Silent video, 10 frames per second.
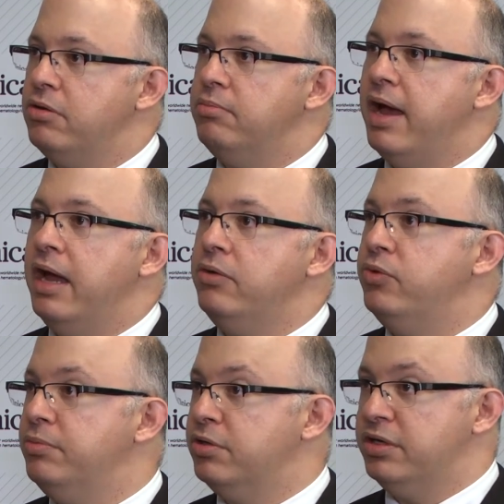
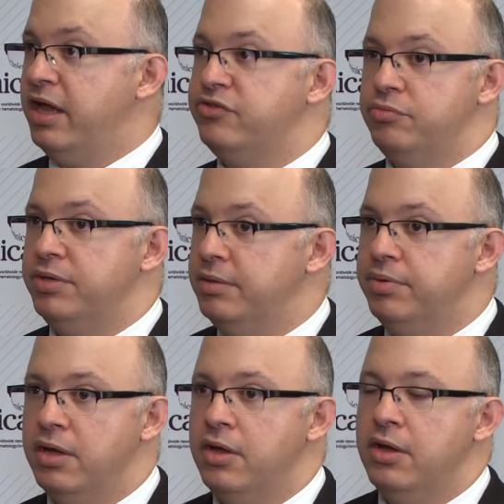combined with
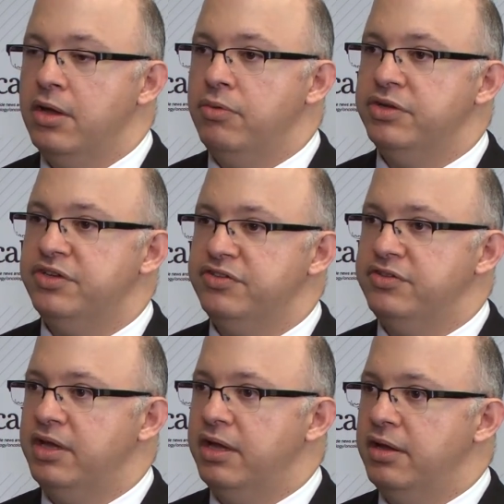bortezomib, which
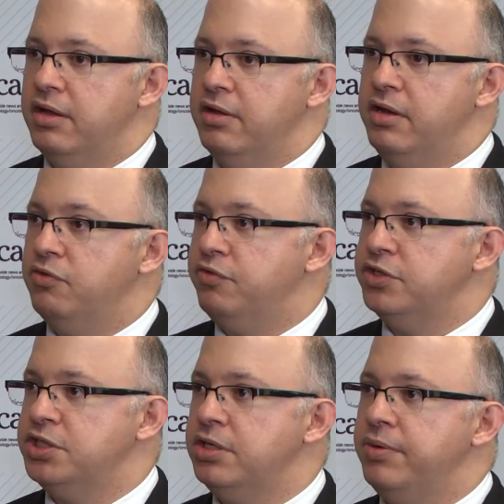is the
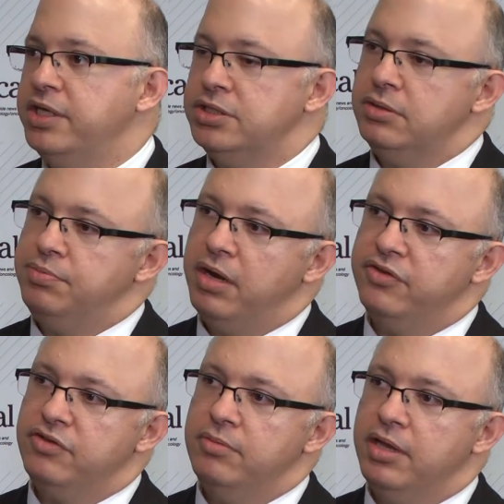first-generation
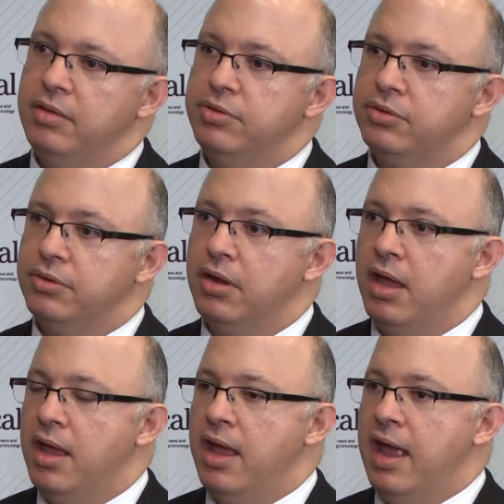proteasome inhibitor,
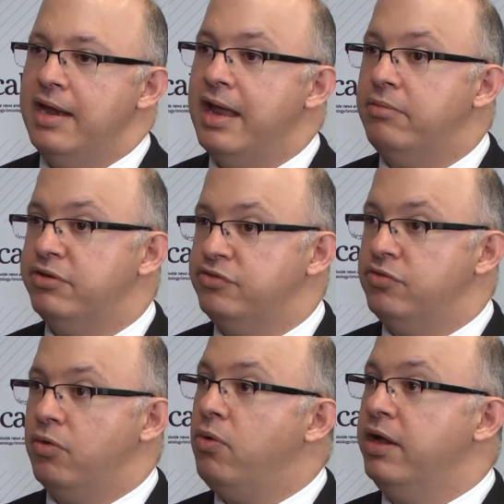and that
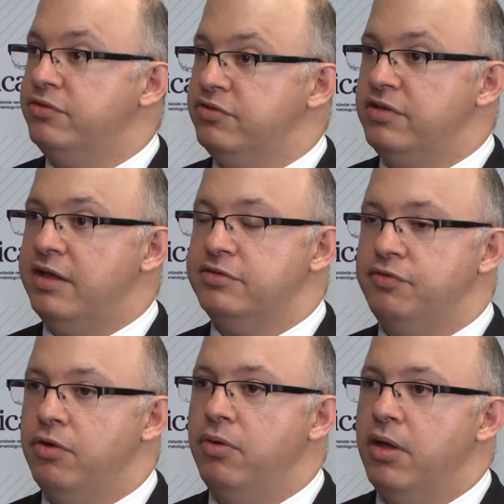was quite
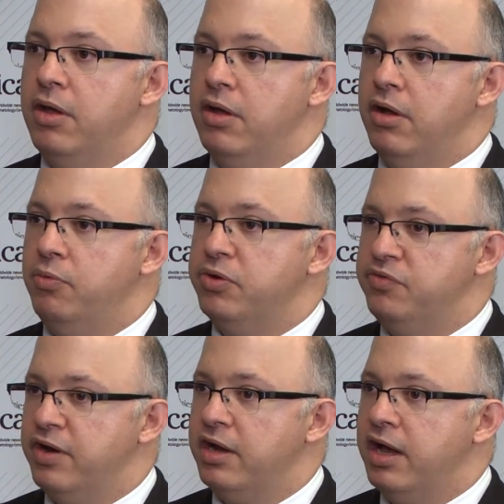successful. With
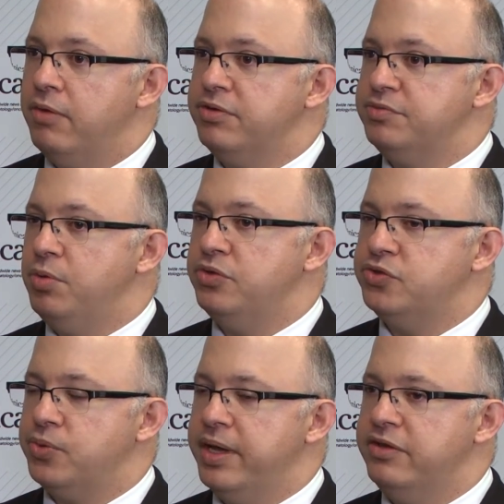very high
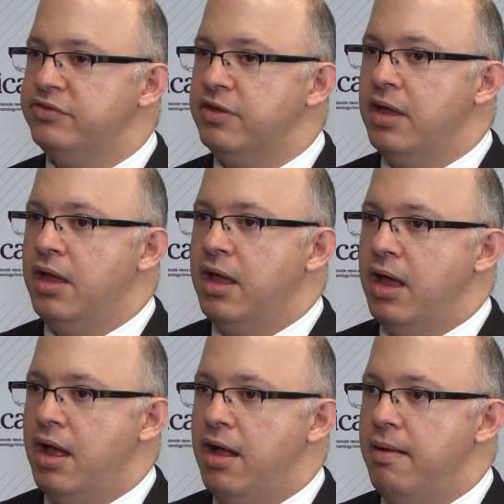response rates,
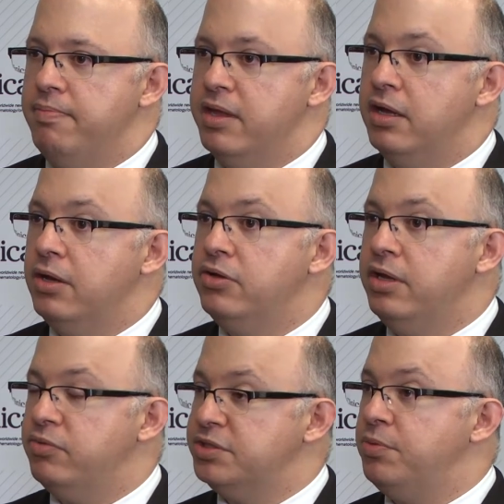
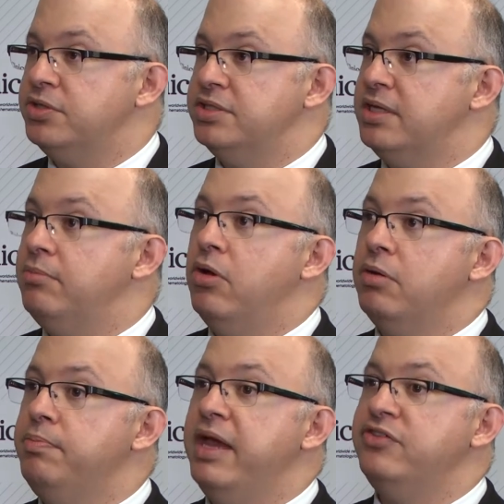including responses
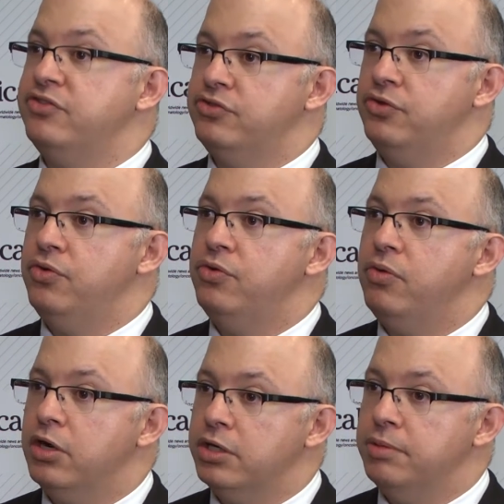among patients
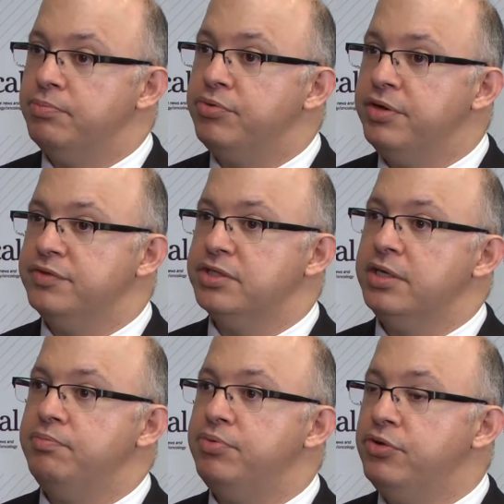who are
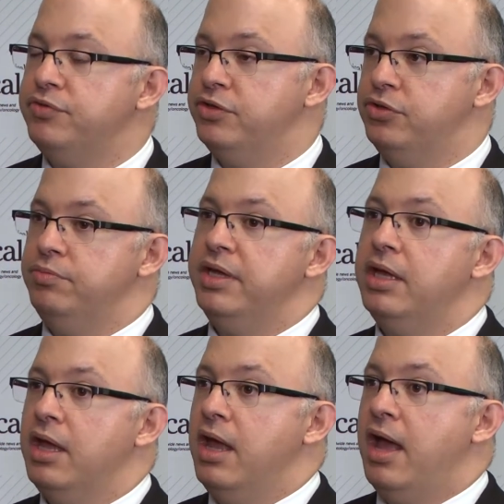previously proven to be
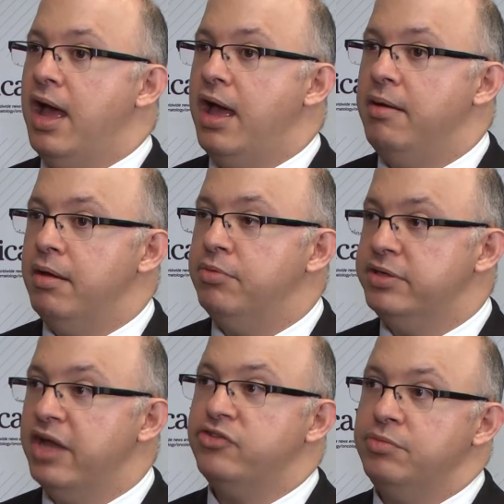
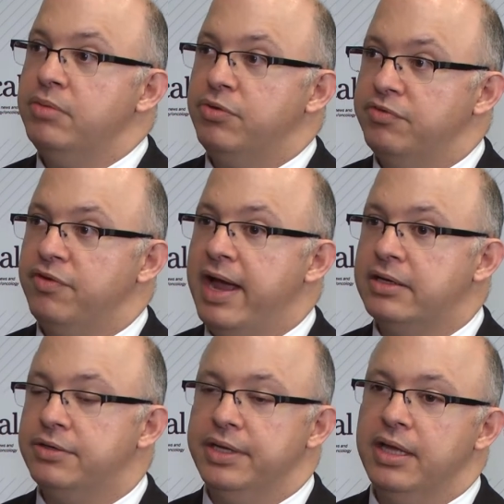bortezomib
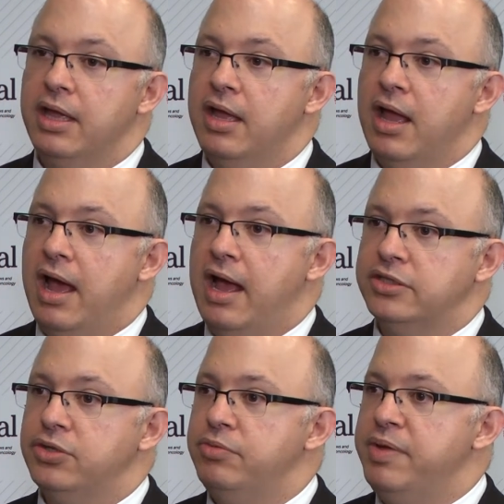refractory.
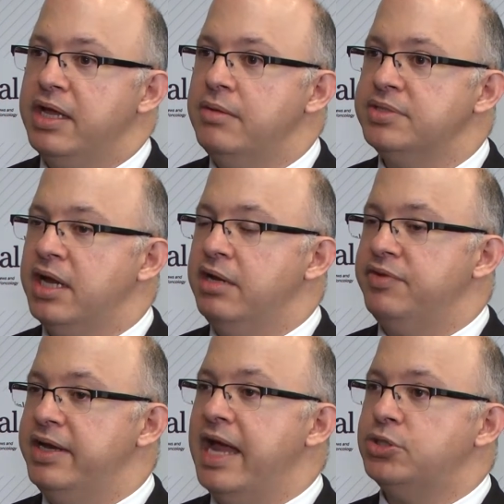So it becomes kind
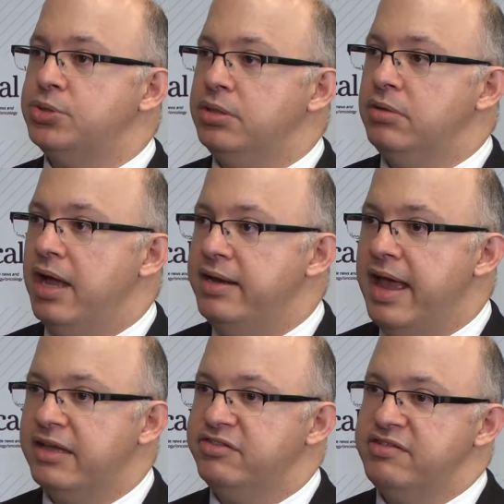of a natural
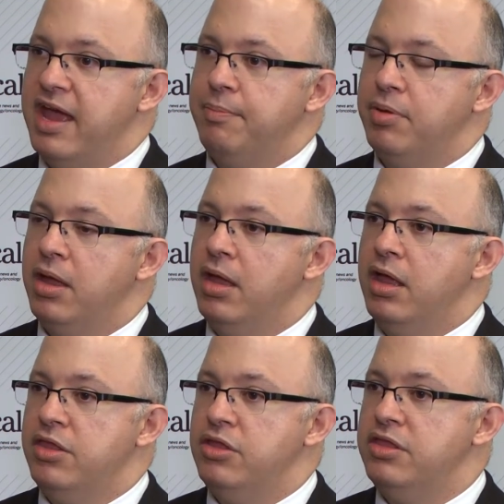next step
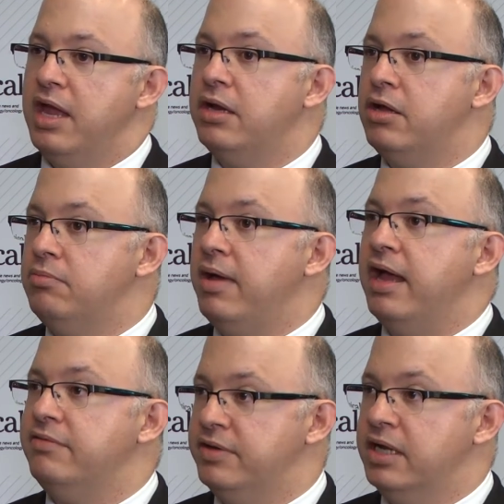to then
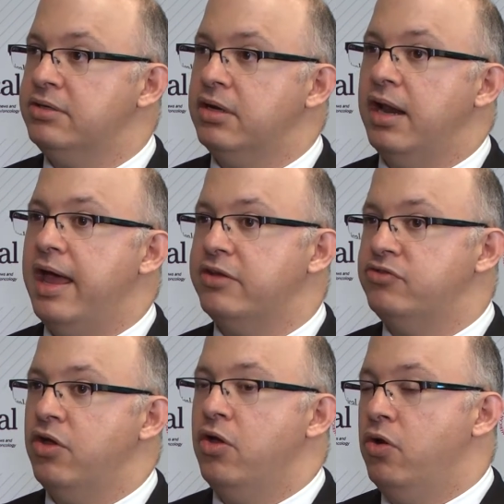combine
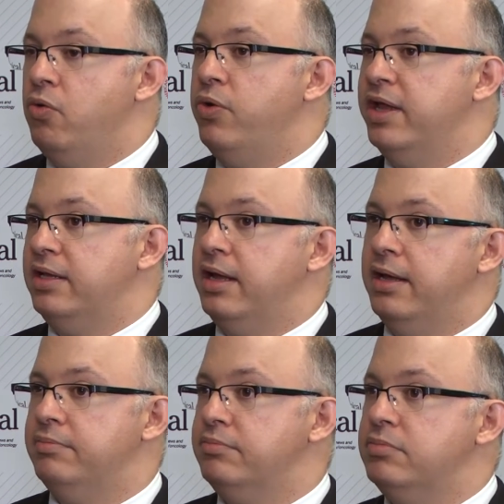Venetoclax with
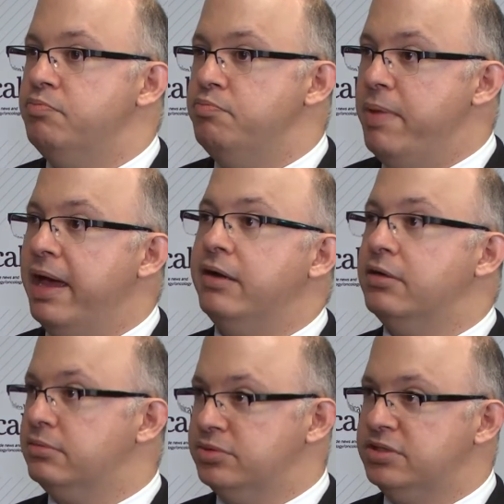a
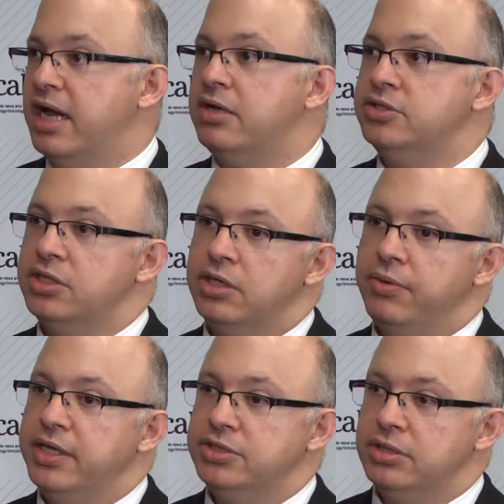better
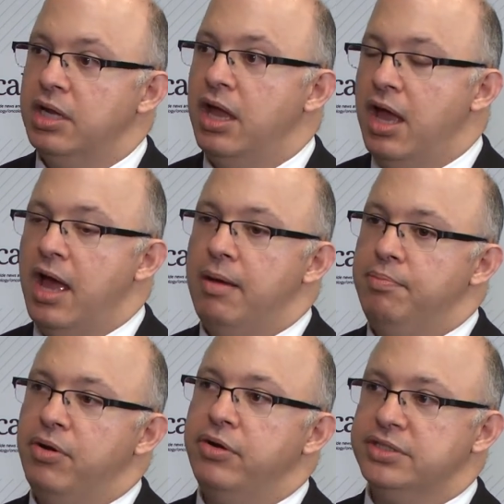second-generation
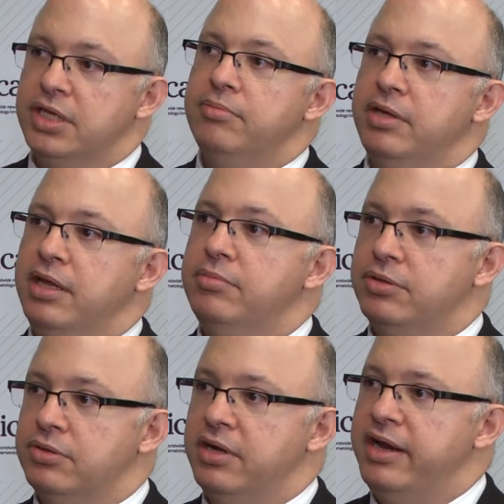proteasome
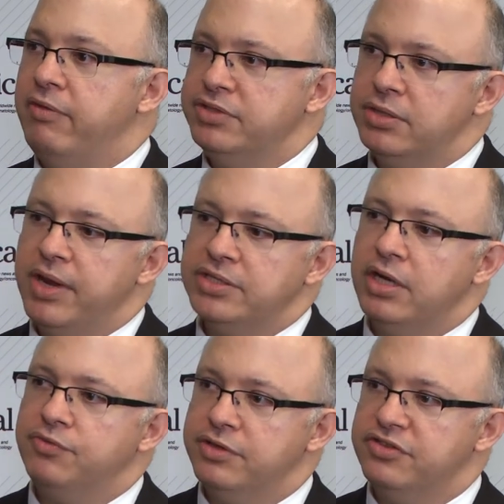inhibitor, and that was the
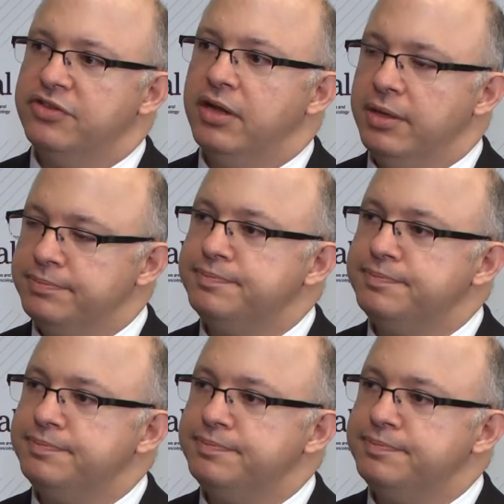rationale for this study.